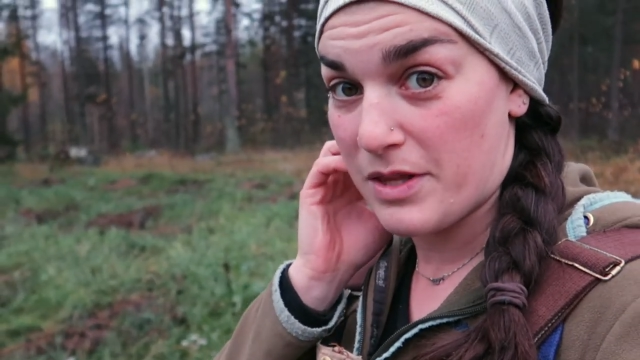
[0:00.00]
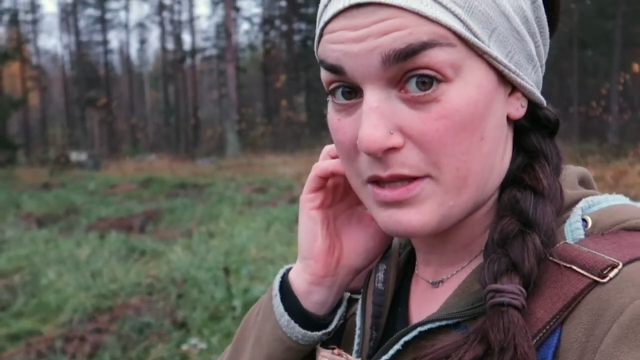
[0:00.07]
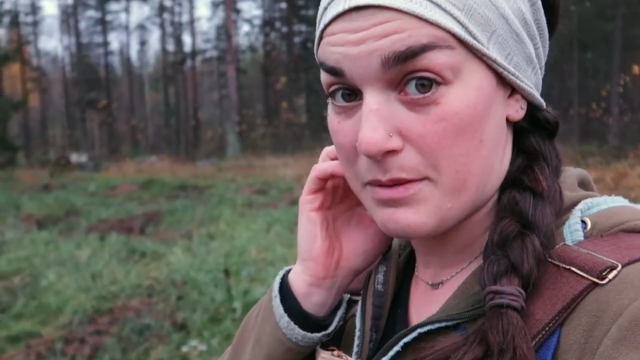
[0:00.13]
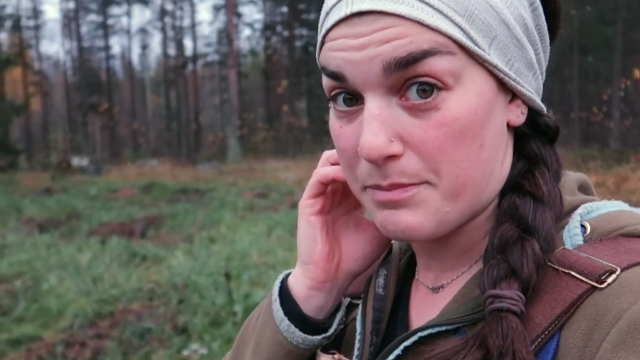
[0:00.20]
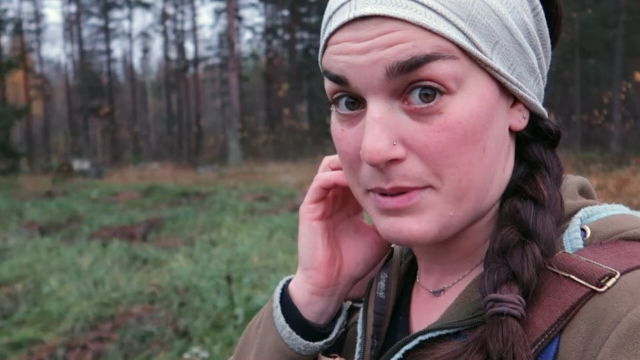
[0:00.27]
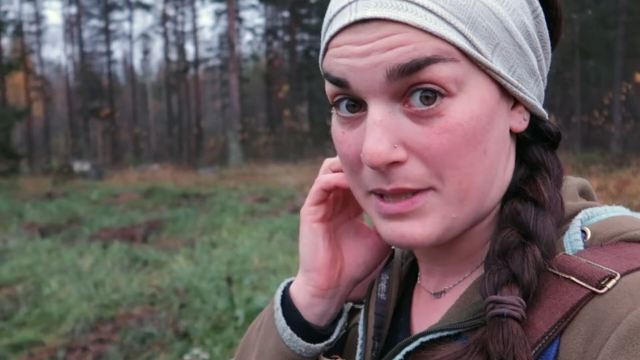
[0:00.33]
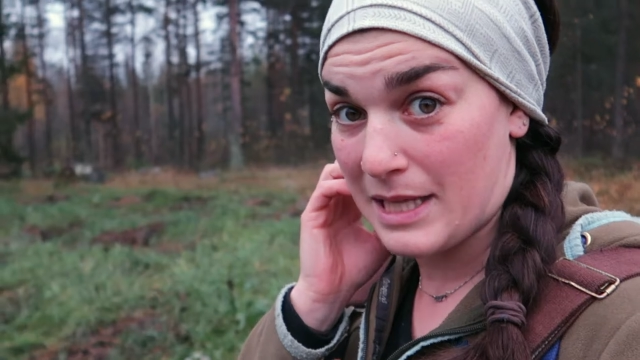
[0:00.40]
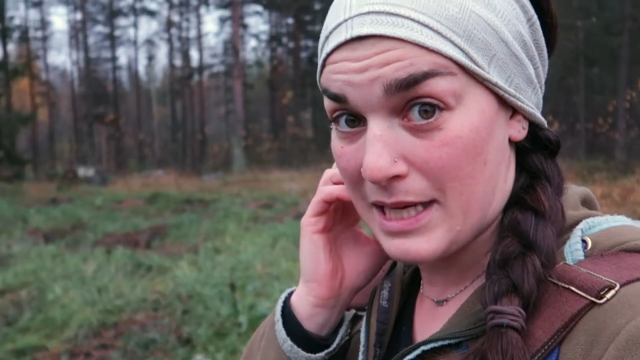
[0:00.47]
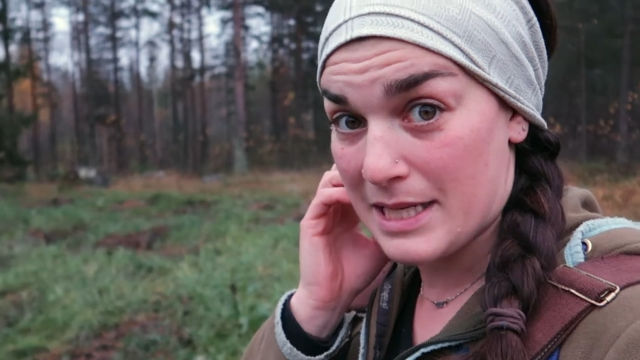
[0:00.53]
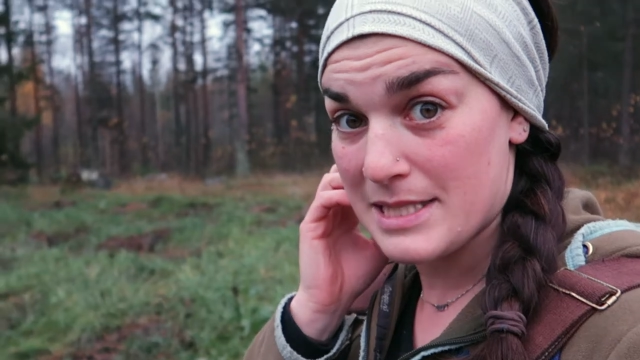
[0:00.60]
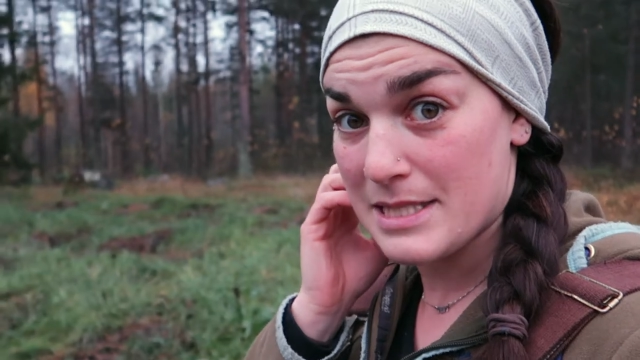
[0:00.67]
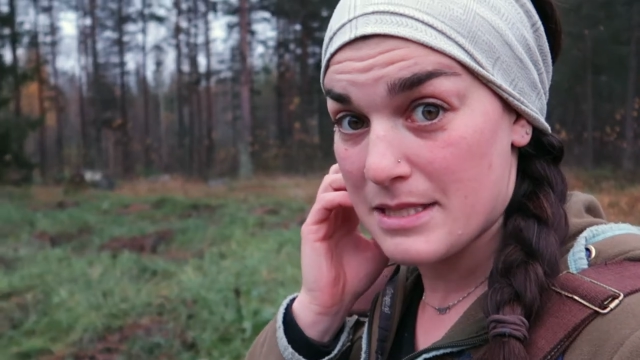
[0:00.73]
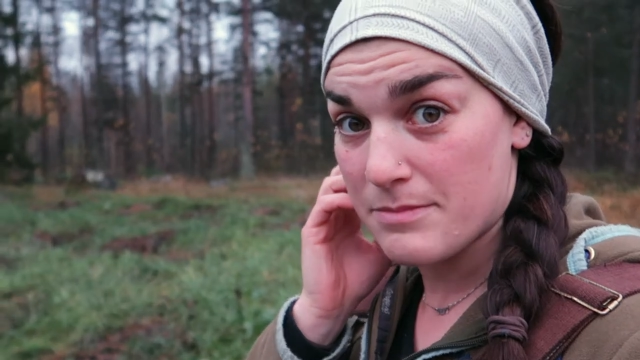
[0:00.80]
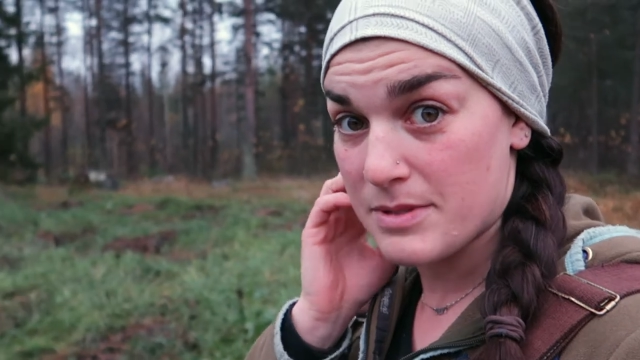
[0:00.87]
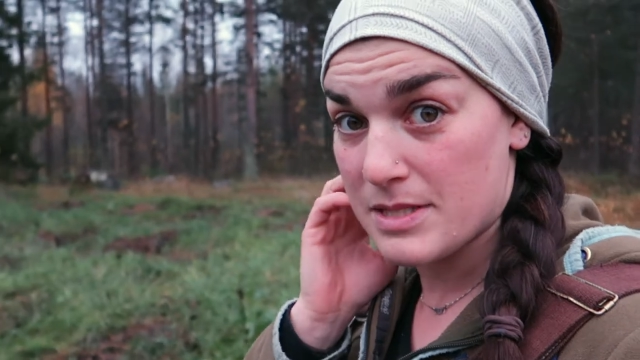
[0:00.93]
in the
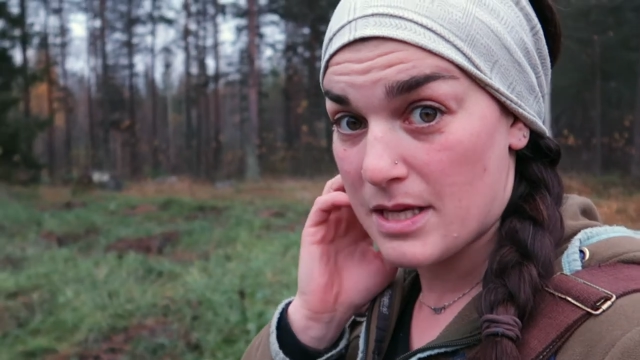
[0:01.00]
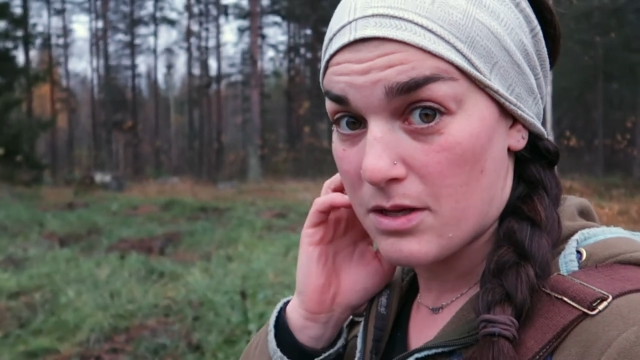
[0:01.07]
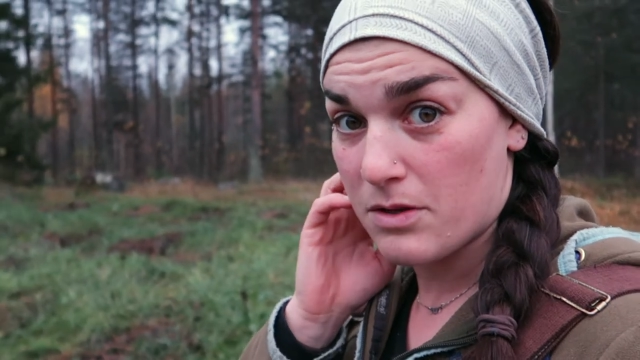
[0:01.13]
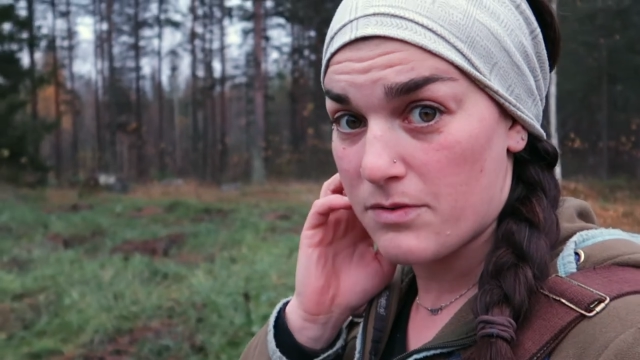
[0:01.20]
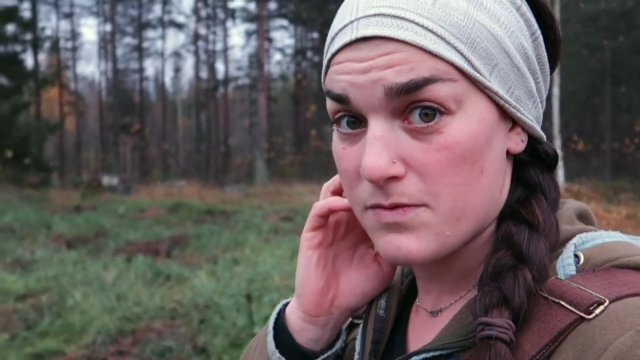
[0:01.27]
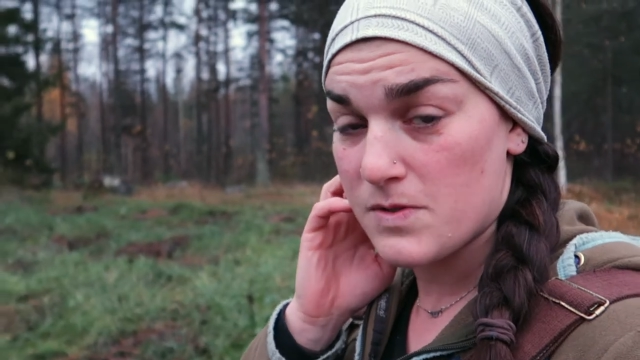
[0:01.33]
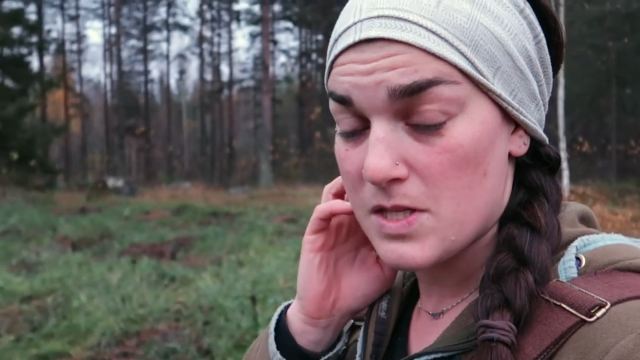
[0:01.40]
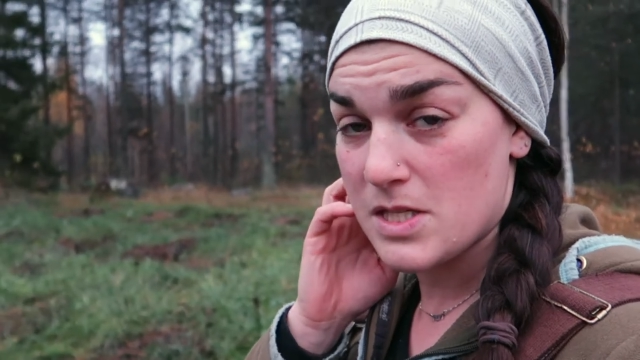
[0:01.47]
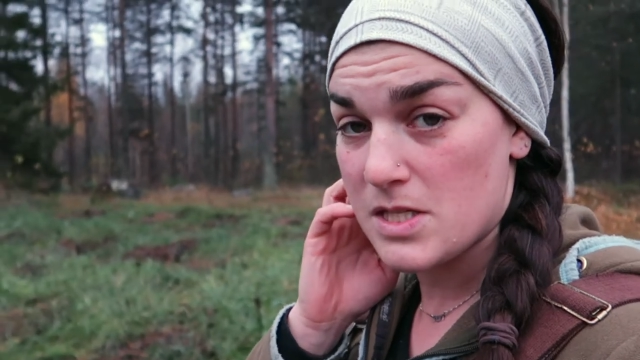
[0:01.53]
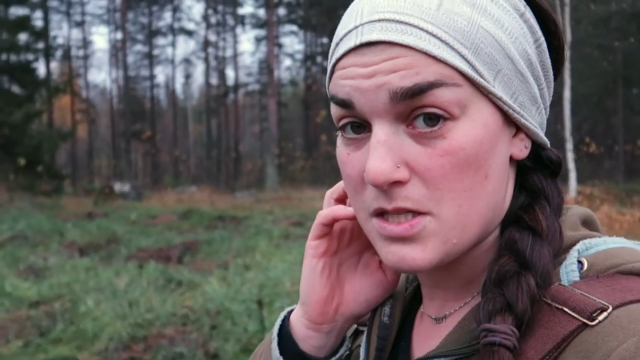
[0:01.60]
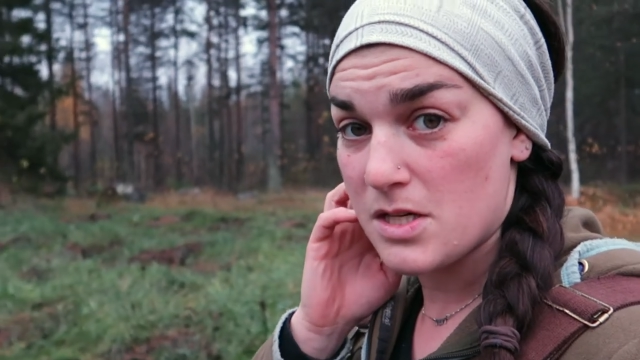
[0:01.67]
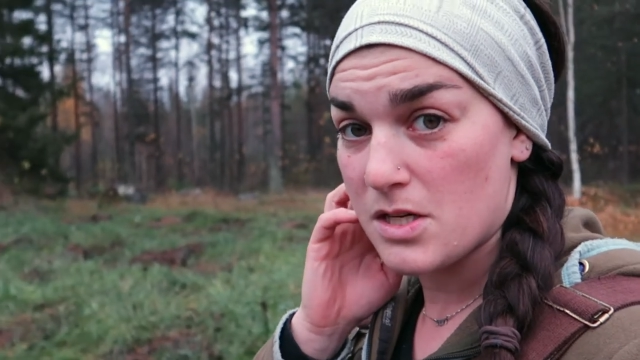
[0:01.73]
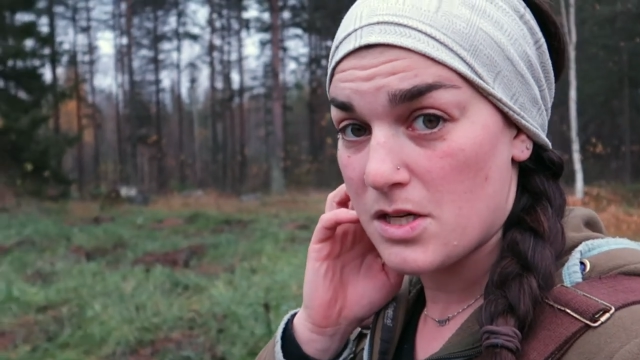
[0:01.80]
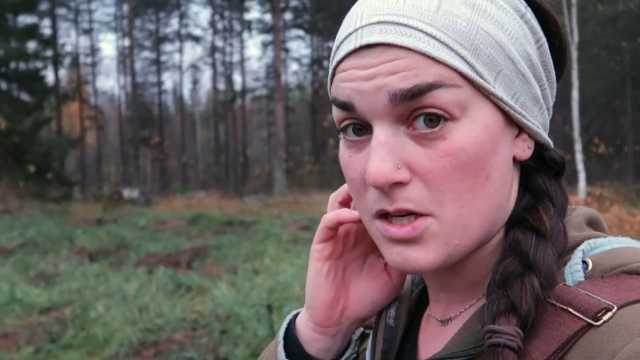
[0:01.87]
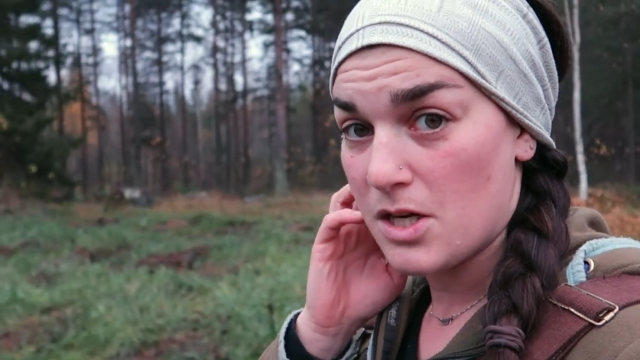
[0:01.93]
plants themselves this
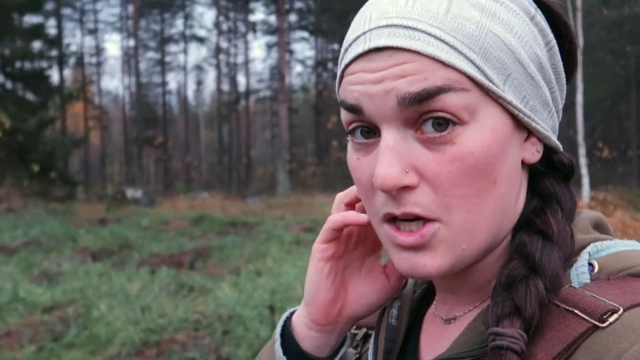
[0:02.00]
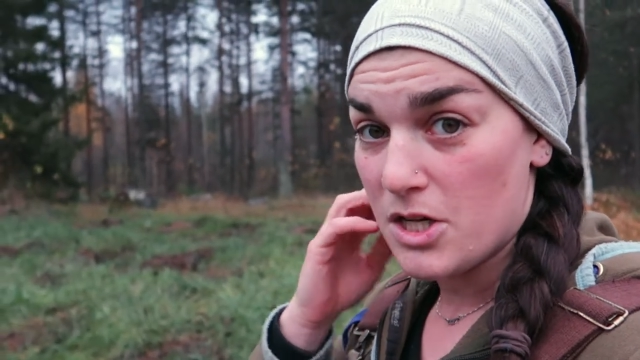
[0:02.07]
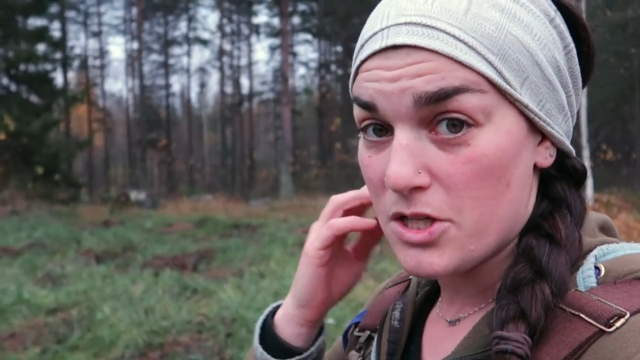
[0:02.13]
year,